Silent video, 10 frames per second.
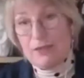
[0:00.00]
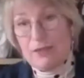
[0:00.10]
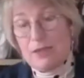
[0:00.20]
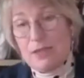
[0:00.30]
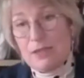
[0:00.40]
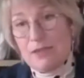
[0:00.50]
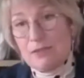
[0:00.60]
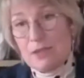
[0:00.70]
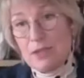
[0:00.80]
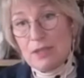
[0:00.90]
What I
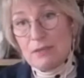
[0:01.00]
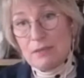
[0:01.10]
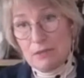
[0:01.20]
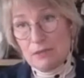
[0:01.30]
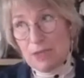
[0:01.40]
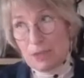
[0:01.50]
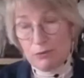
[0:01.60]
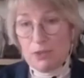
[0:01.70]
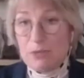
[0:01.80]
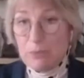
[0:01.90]
see,
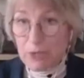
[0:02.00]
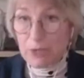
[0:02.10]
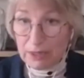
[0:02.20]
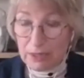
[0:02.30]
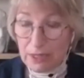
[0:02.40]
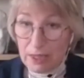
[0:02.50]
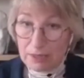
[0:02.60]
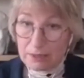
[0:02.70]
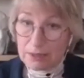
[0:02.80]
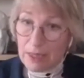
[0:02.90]
well,
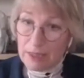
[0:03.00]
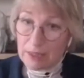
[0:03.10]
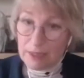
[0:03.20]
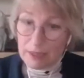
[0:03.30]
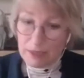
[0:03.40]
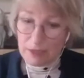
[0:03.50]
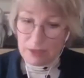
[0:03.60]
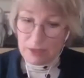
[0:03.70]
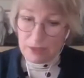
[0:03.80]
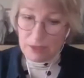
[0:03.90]
there's a good
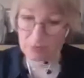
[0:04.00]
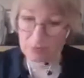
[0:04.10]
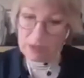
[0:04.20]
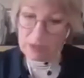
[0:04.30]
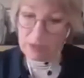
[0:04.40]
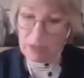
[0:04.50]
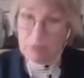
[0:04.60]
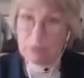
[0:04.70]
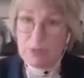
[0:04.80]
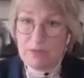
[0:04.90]
project, but then
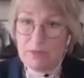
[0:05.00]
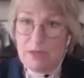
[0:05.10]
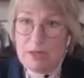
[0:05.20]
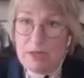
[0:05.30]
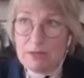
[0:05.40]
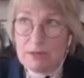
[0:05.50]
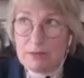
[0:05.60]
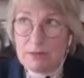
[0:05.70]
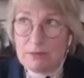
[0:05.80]
there should be